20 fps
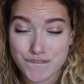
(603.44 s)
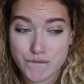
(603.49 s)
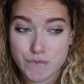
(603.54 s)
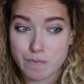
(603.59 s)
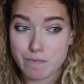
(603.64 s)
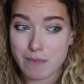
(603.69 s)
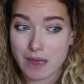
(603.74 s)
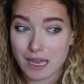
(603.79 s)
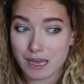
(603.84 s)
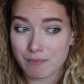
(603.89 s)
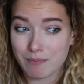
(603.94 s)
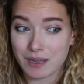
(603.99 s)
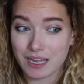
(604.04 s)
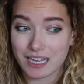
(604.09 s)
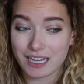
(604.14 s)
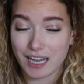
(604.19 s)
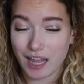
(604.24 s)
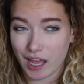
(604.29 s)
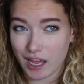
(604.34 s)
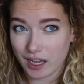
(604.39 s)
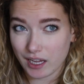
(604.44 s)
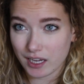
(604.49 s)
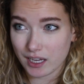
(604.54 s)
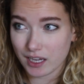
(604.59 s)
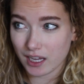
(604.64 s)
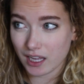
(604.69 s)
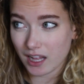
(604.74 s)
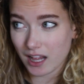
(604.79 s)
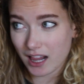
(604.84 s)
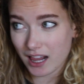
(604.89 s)
maybe
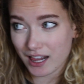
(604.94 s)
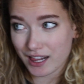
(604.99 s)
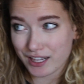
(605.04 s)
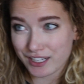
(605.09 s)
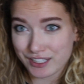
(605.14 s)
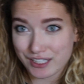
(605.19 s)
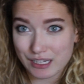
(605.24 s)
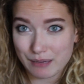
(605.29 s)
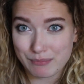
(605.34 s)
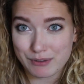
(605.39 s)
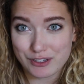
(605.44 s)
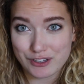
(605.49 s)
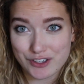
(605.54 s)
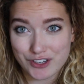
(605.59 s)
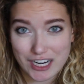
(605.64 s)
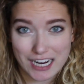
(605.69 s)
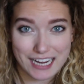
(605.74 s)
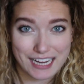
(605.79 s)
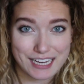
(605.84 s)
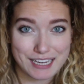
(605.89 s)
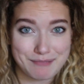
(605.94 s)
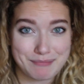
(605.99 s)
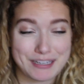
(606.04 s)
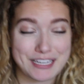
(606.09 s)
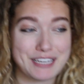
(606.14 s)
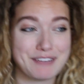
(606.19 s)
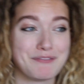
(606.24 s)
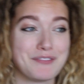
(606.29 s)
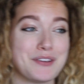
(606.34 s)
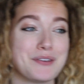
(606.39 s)
like, subscribe
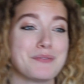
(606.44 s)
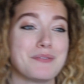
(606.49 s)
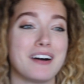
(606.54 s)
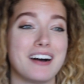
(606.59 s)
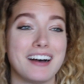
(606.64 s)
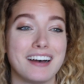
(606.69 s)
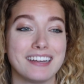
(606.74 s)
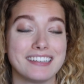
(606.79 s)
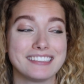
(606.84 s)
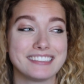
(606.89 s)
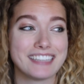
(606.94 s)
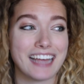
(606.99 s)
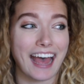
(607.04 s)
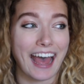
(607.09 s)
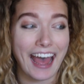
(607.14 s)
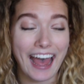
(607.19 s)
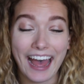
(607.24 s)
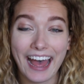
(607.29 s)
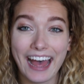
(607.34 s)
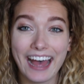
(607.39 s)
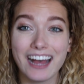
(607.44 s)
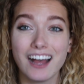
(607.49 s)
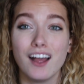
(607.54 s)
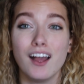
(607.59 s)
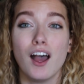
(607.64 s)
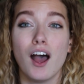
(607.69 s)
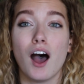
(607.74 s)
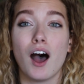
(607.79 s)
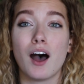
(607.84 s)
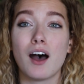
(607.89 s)
if you want.
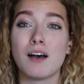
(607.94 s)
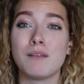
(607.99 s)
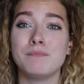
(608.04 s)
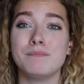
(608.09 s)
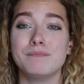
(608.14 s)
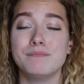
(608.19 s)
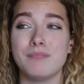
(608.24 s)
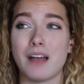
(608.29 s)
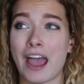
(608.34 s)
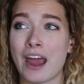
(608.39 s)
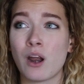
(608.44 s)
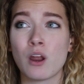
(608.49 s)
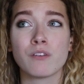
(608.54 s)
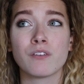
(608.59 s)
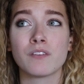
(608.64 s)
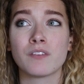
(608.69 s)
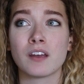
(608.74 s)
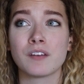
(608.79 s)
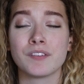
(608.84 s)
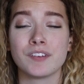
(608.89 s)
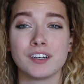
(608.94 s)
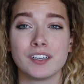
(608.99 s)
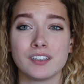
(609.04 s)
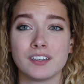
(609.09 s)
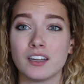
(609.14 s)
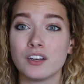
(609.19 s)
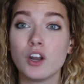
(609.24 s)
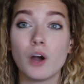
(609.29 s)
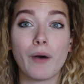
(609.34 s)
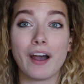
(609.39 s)
I don't know if I've even,
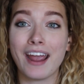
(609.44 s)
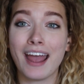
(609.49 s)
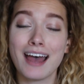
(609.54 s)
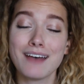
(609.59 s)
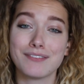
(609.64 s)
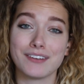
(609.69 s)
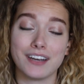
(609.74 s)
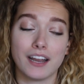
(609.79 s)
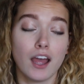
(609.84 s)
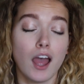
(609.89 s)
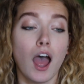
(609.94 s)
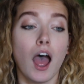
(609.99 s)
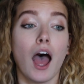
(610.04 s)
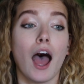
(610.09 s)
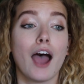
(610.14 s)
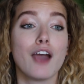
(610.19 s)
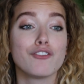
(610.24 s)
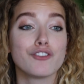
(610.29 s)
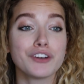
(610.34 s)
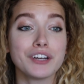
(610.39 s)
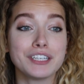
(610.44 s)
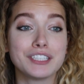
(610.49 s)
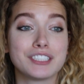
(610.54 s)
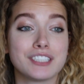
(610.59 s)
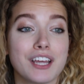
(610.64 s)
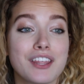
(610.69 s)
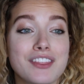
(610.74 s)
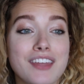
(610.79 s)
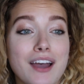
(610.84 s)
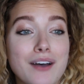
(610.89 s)
no, I haven't. I've reached
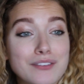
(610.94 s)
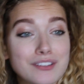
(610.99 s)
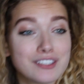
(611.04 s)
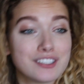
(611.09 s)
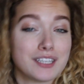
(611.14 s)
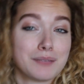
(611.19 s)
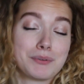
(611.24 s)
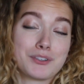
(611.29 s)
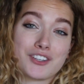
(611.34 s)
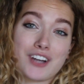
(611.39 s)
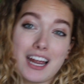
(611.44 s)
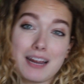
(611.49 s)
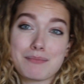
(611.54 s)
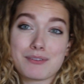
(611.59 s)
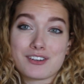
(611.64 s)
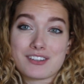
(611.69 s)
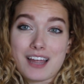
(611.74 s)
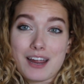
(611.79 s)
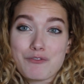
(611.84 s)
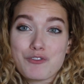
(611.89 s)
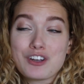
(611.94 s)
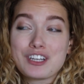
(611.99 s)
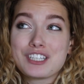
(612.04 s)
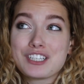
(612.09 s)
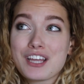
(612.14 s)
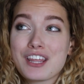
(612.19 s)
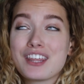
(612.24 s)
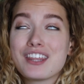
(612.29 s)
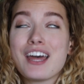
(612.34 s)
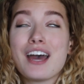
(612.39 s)
1,000 subscribers. I've reached
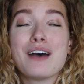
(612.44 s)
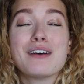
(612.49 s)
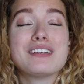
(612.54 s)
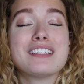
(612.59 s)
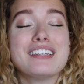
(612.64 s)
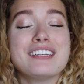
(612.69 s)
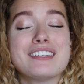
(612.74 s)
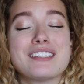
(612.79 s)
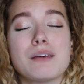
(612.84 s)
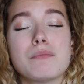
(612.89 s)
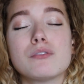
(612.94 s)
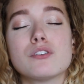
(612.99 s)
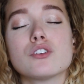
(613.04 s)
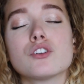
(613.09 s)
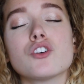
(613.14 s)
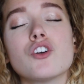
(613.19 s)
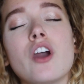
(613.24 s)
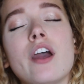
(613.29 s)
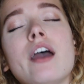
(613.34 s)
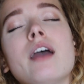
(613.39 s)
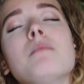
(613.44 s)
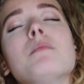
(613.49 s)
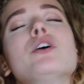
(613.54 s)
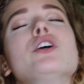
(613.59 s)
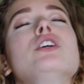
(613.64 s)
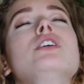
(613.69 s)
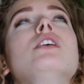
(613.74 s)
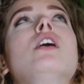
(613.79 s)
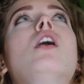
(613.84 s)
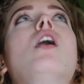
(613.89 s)
1,000
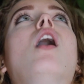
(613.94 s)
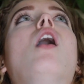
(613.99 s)
subscribers.